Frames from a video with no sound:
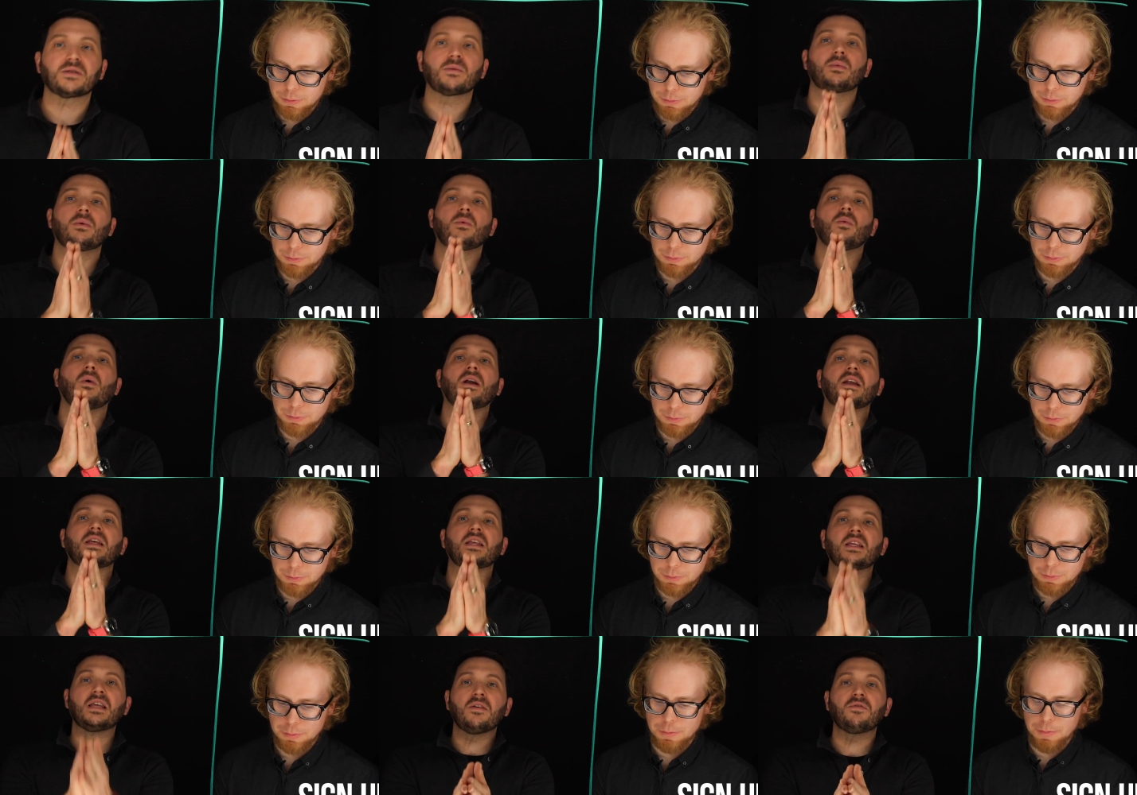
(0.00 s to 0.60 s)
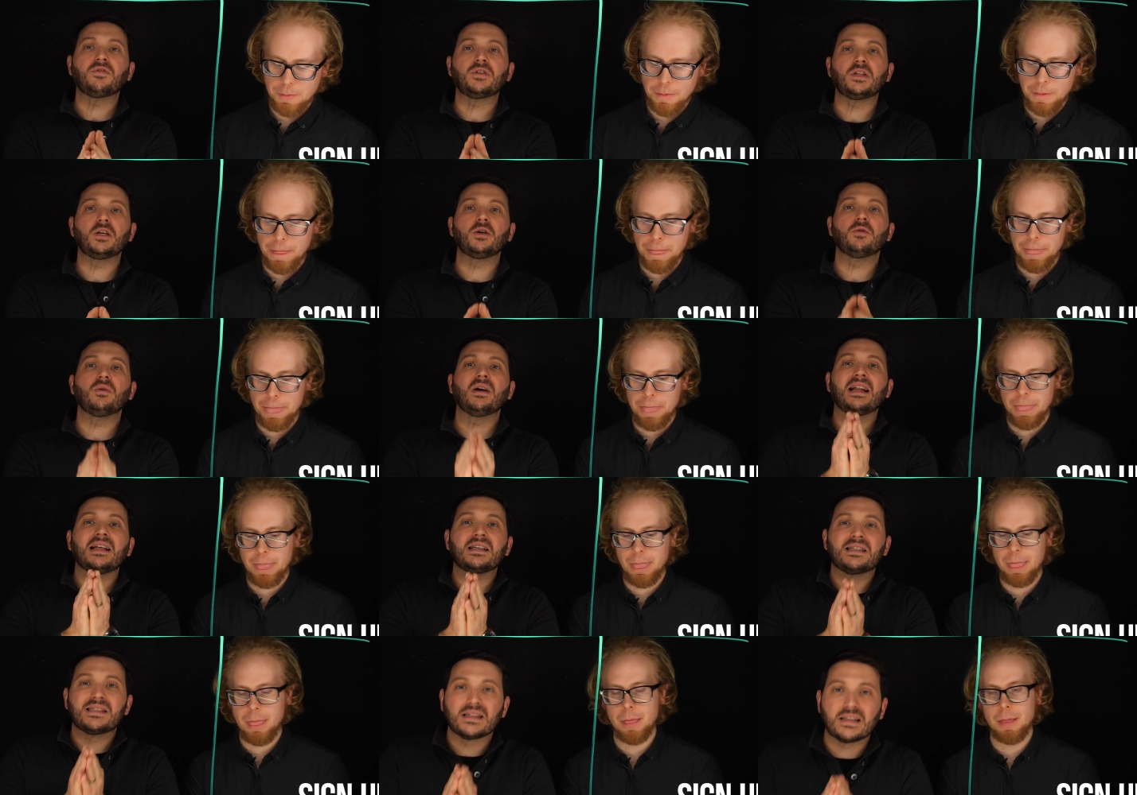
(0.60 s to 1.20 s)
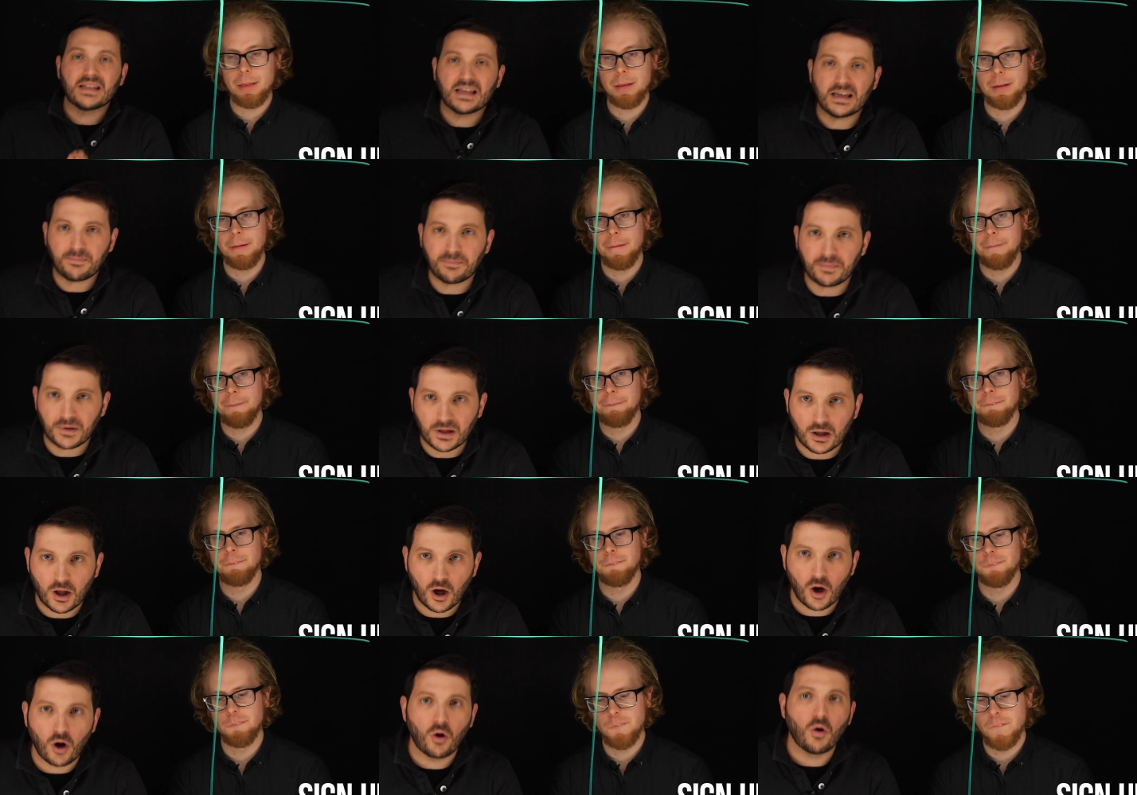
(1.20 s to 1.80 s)
Speaker 1: that we want to give to you. It is linked
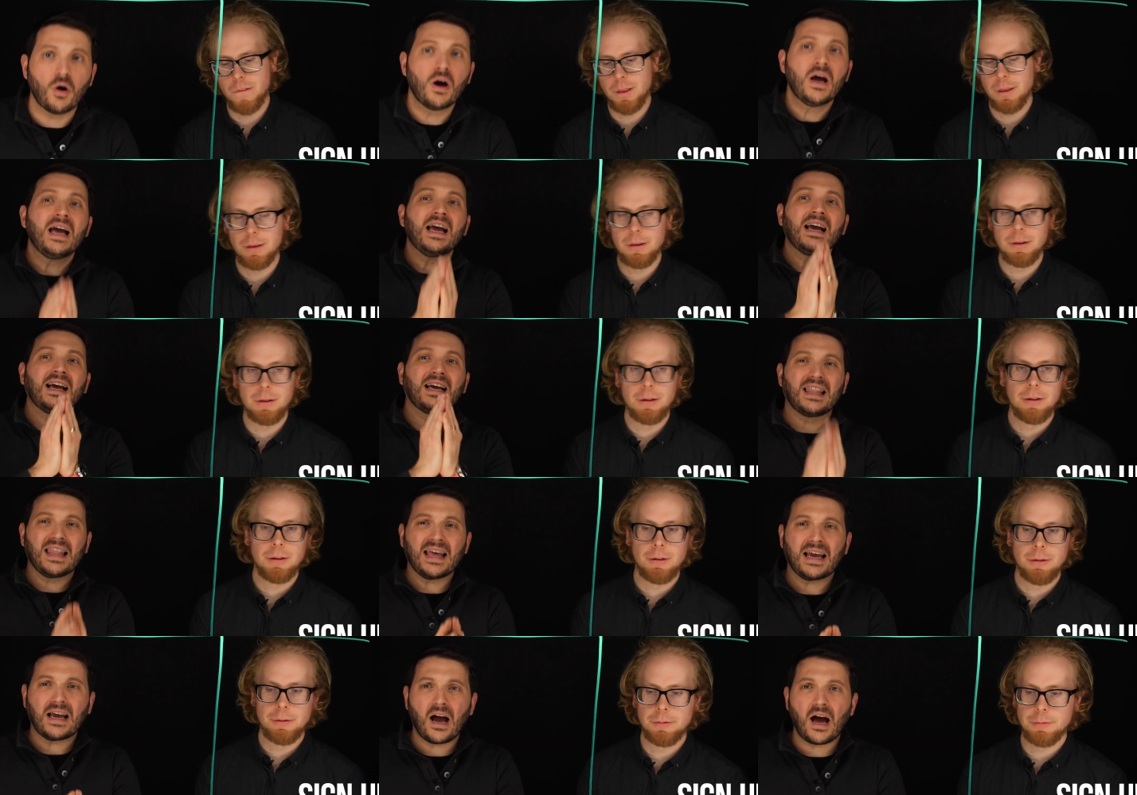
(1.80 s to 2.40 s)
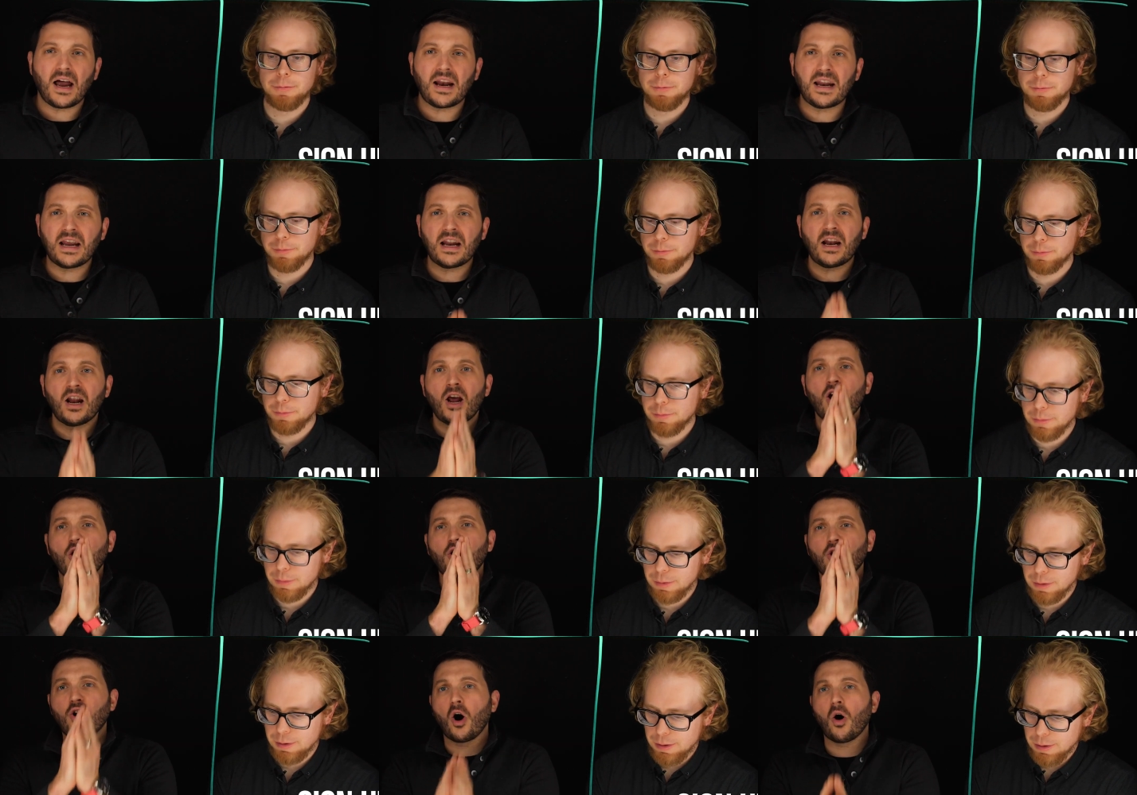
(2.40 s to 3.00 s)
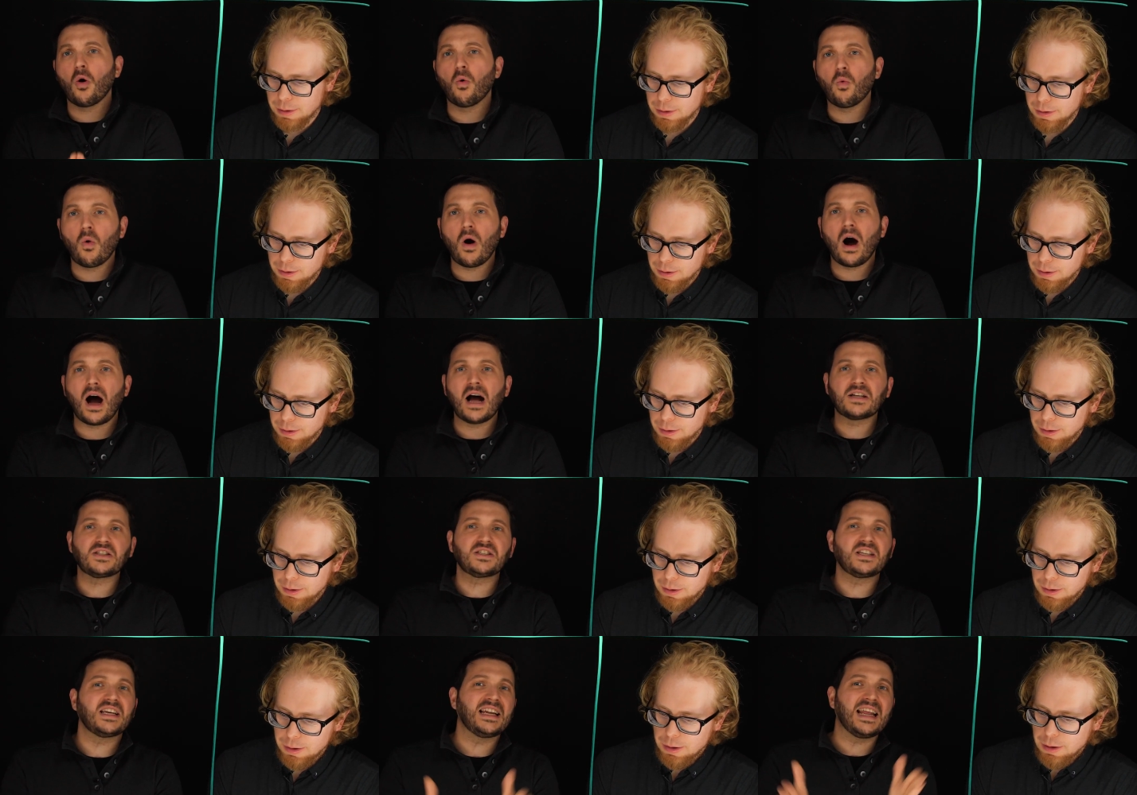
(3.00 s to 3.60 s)
below. Click on it, go
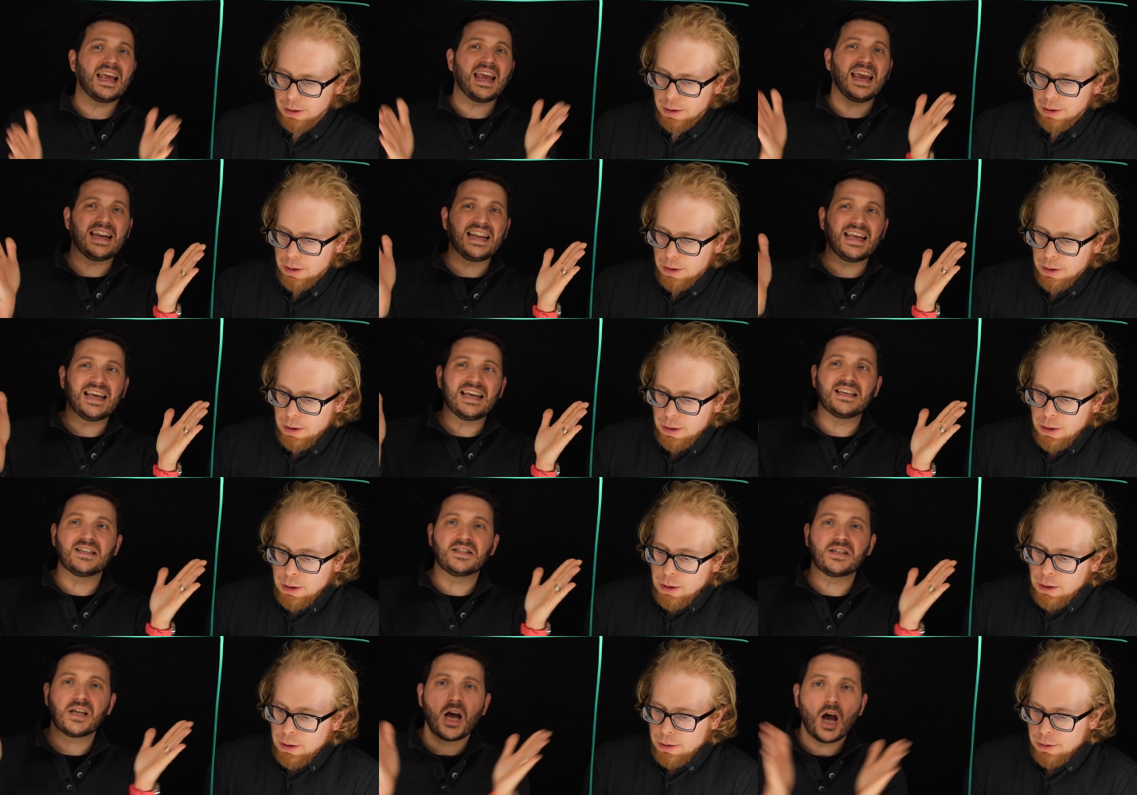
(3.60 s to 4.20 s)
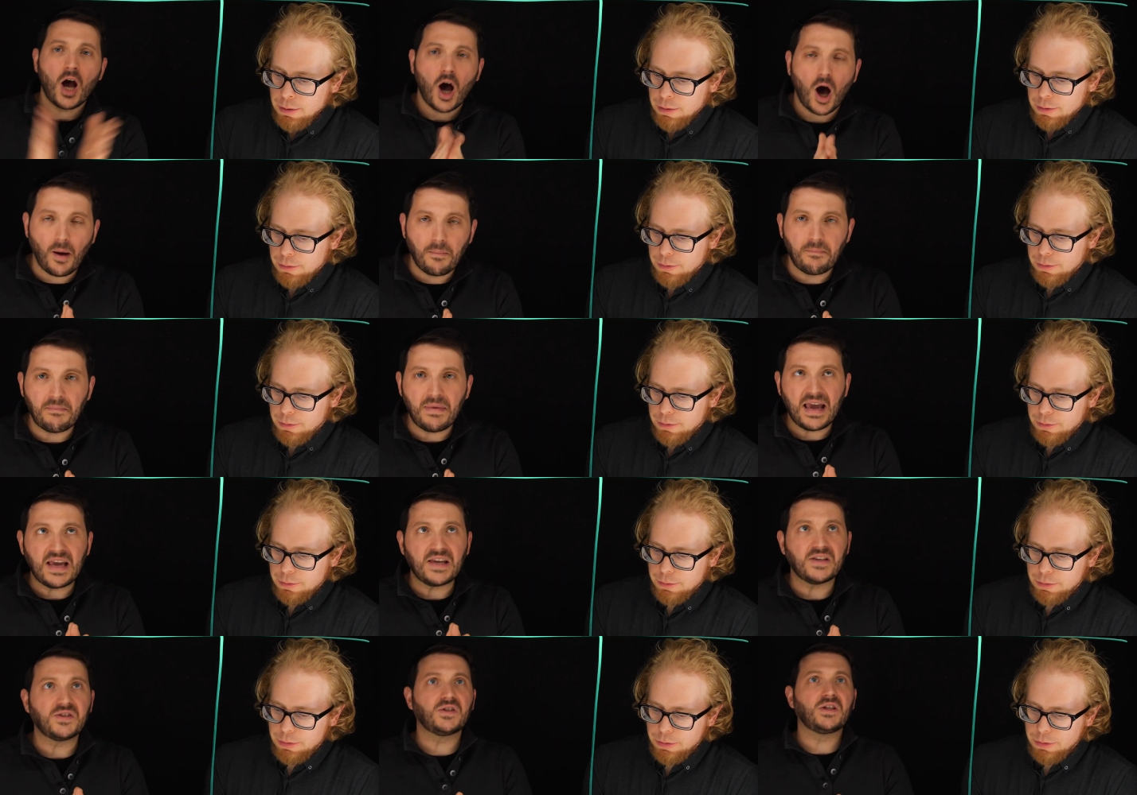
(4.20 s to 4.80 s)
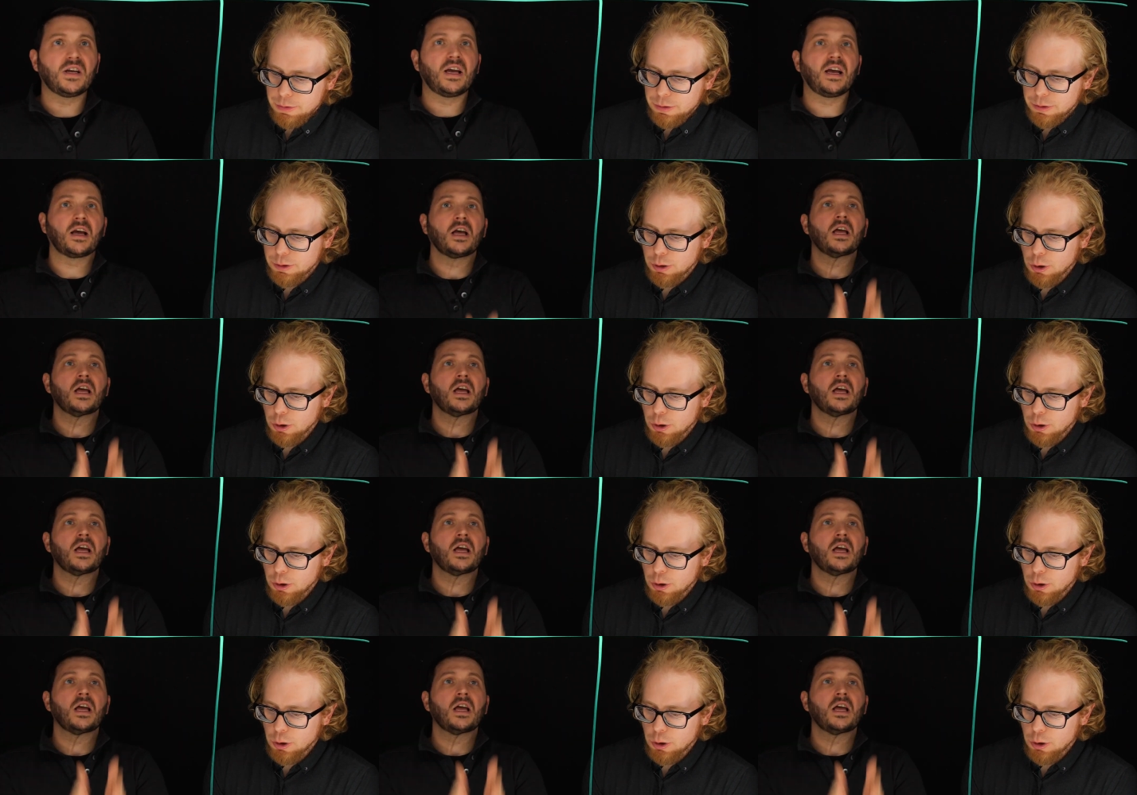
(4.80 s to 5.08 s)
watch it. It is amazing.